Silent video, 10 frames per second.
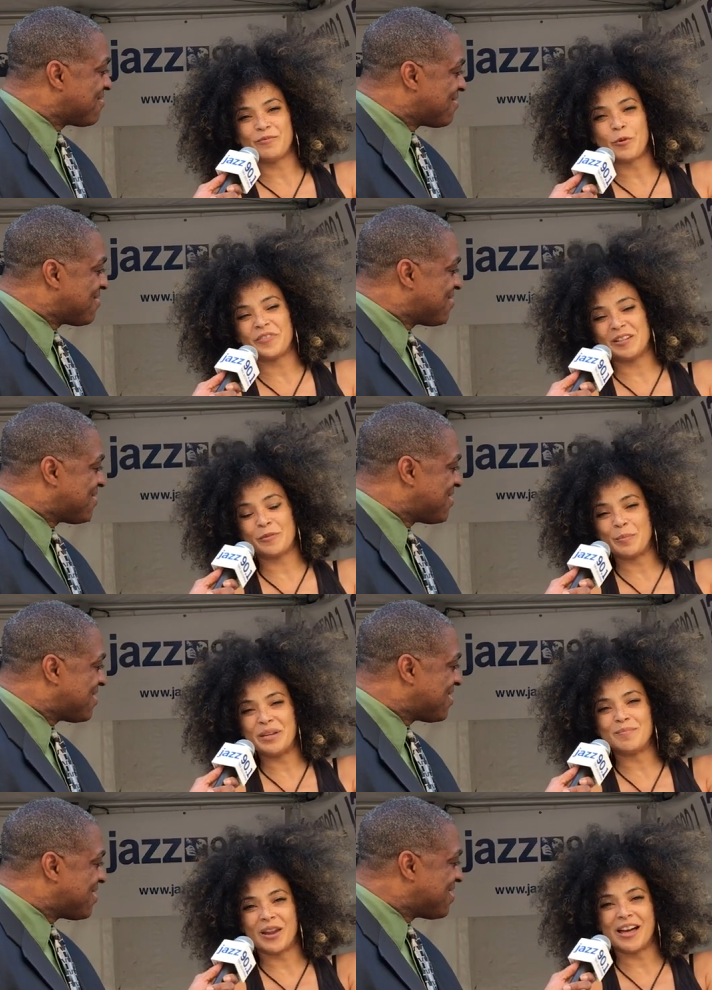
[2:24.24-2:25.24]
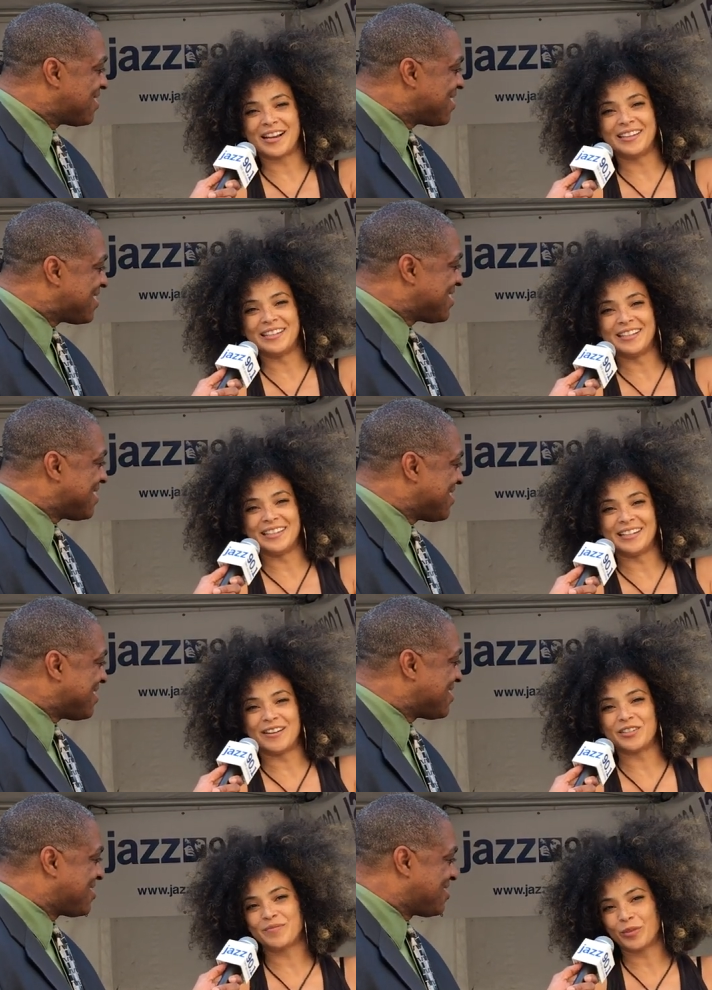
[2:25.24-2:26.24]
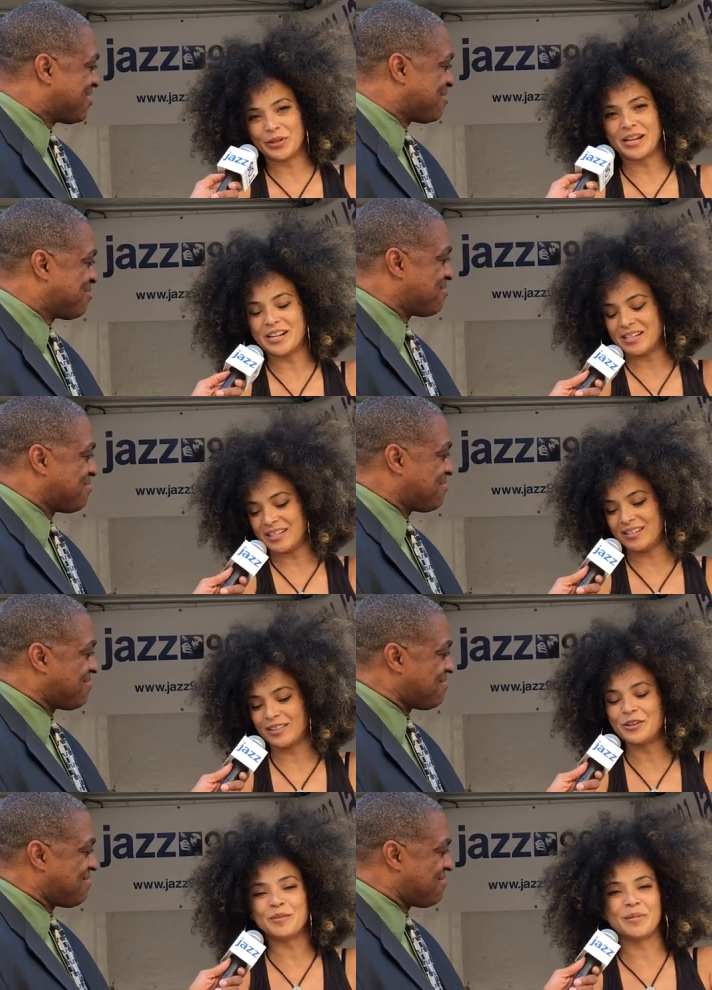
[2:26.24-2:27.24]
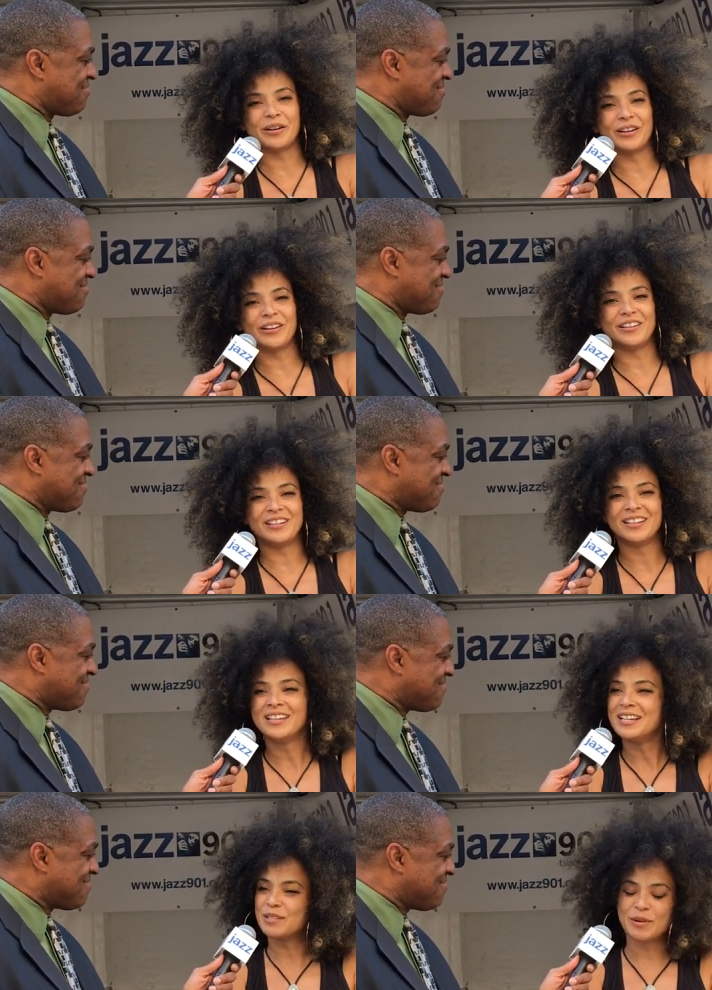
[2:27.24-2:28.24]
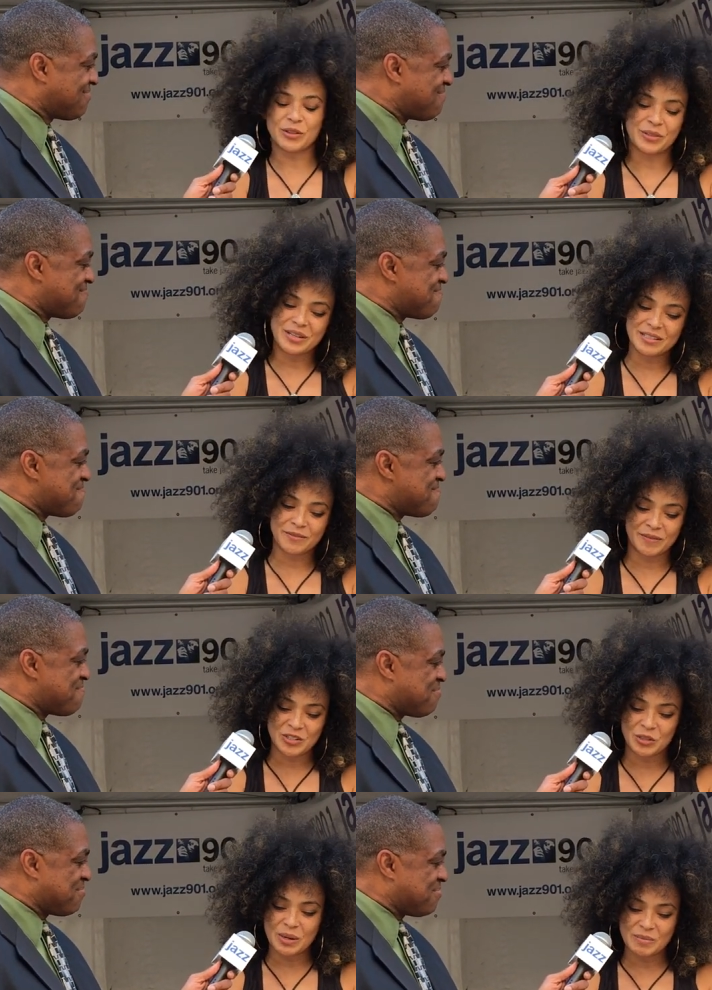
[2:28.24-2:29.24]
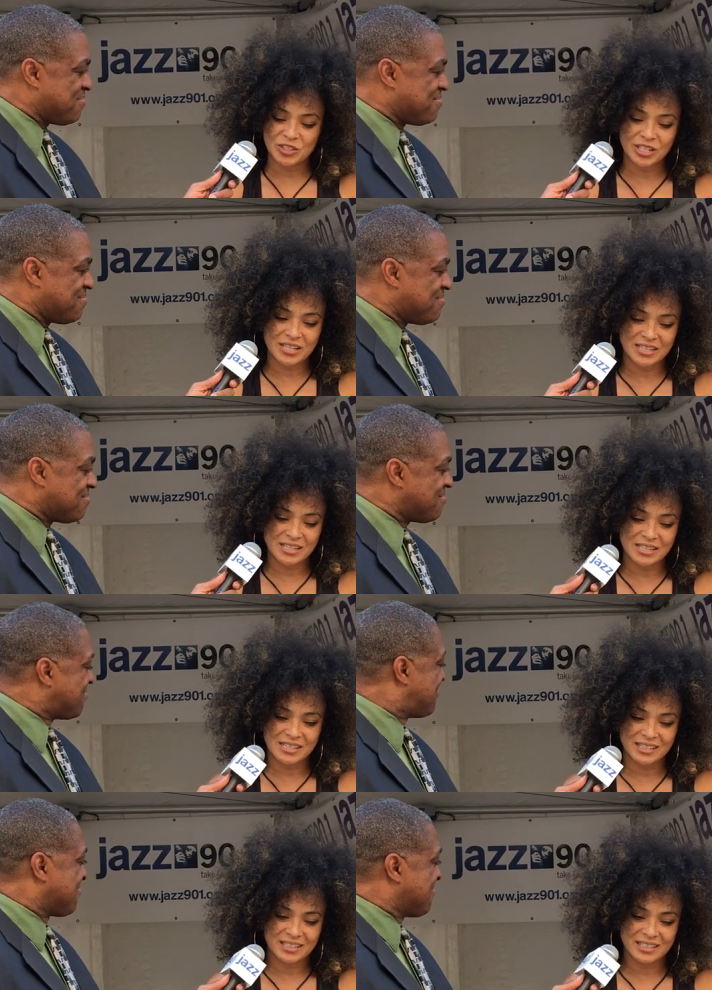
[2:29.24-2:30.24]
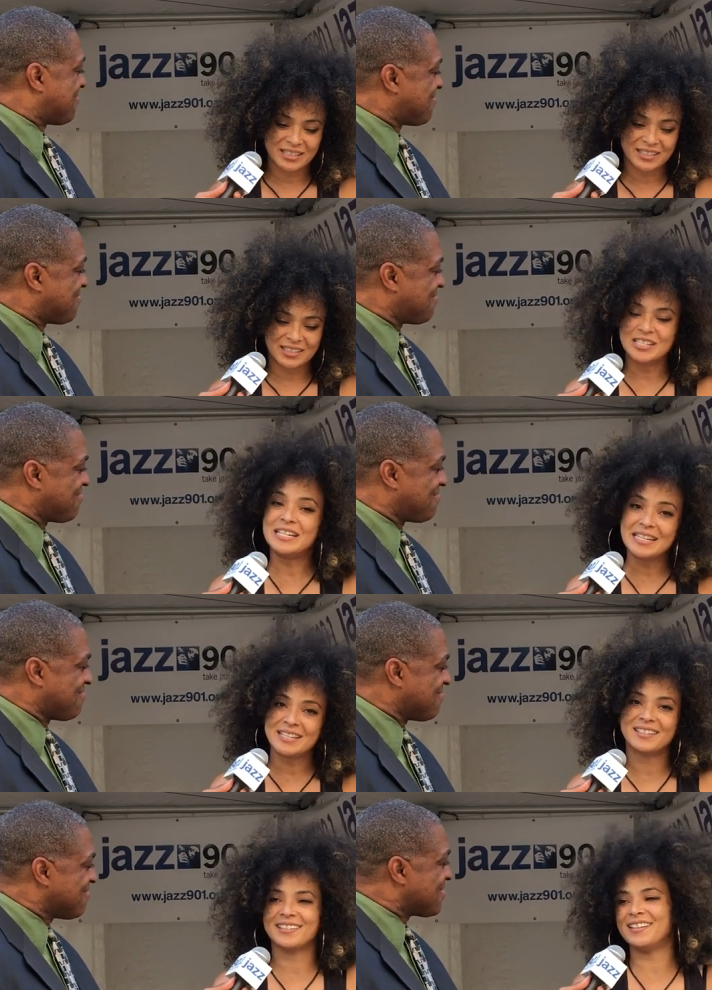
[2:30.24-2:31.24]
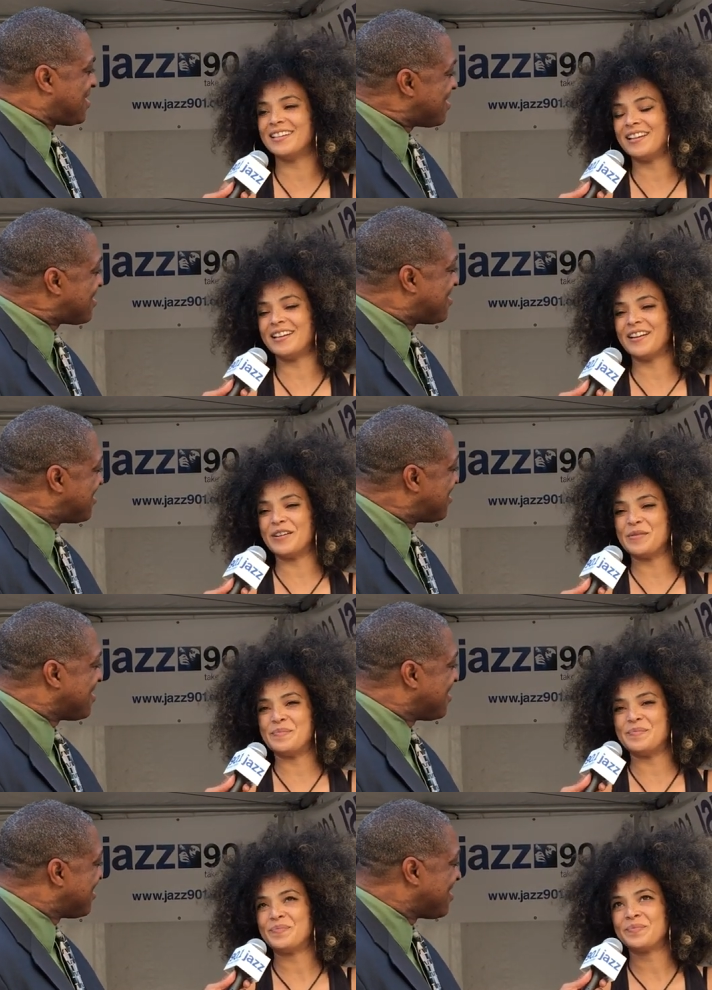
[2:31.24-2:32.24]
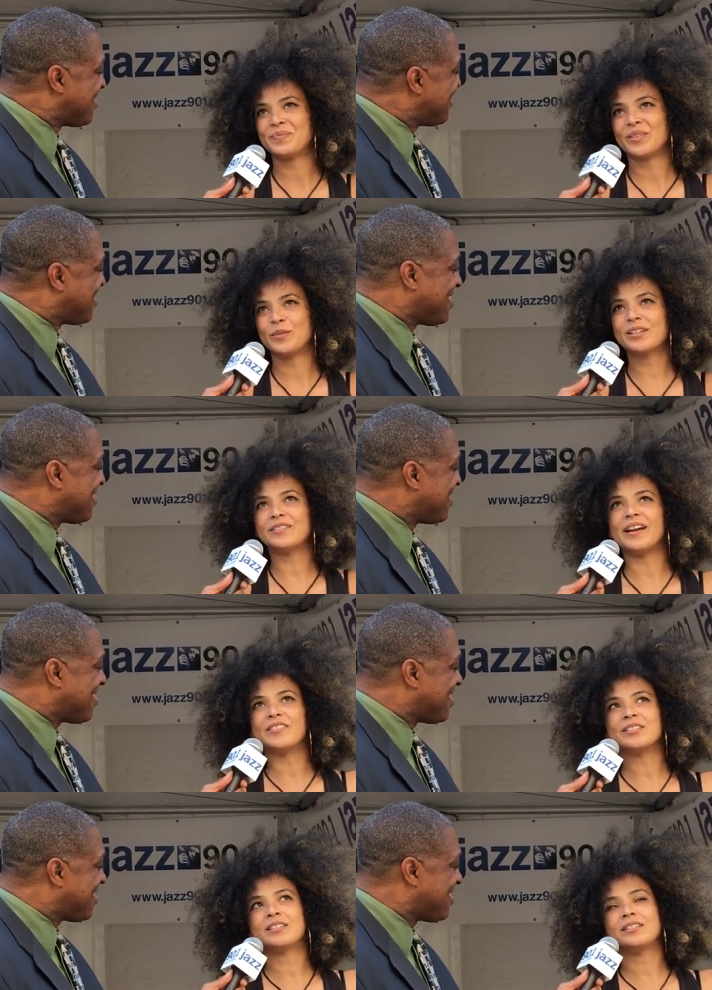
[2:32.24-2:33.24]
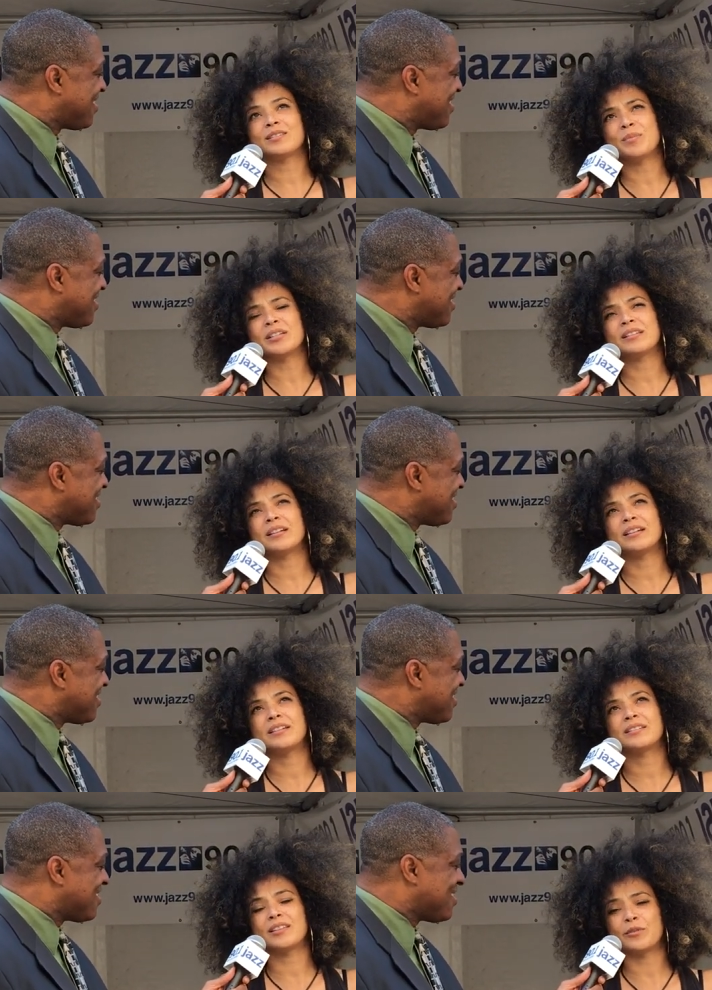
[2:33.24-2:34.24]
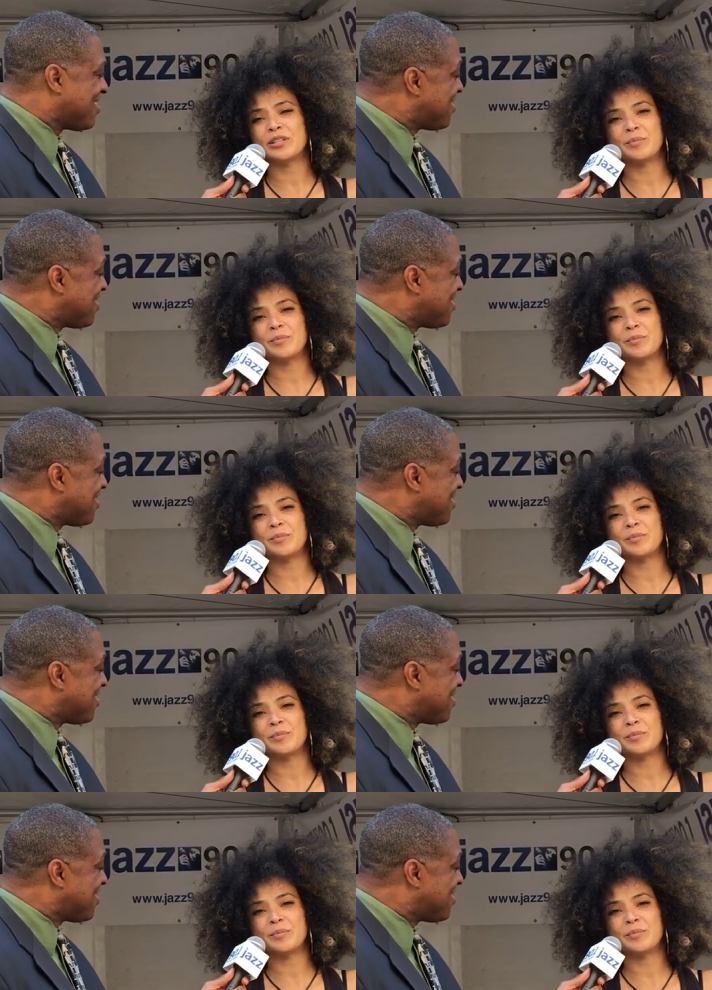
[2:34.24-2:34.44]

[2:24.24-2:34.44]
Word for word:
Speaker 1: 454 big block in it. And I have a 390 Thunderbird and some other things. A 52 MG, TD, and then um, what else do I have? A 66 Mustang. It's a three